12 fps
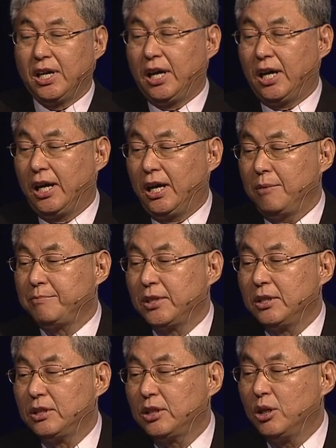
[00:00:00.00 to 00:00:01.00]

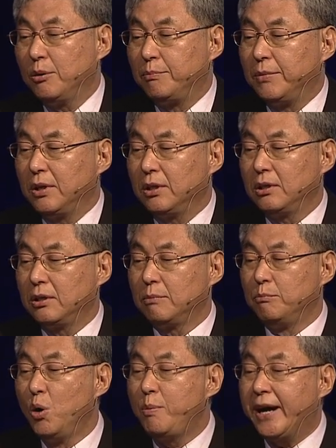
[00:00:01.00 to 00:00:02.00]
the
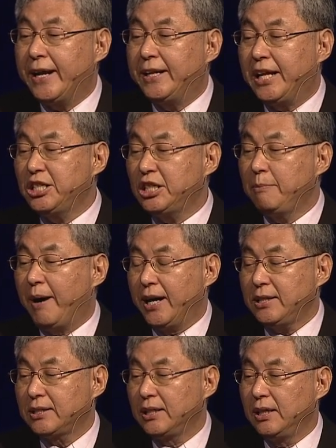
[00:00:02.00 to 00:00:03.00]
mobile and edge
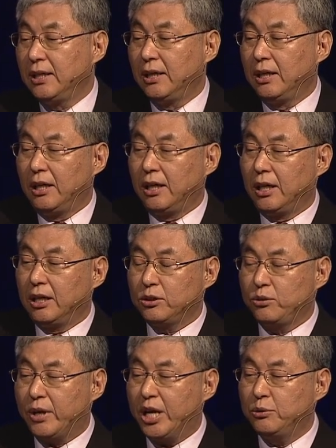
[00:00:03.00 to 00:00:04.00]
device
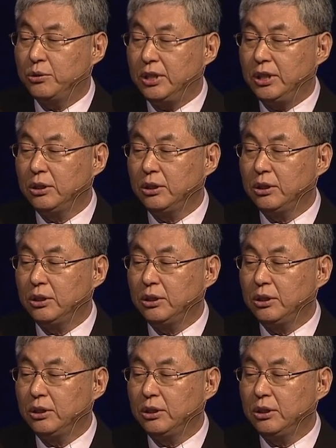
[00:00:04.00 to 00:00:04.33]
try to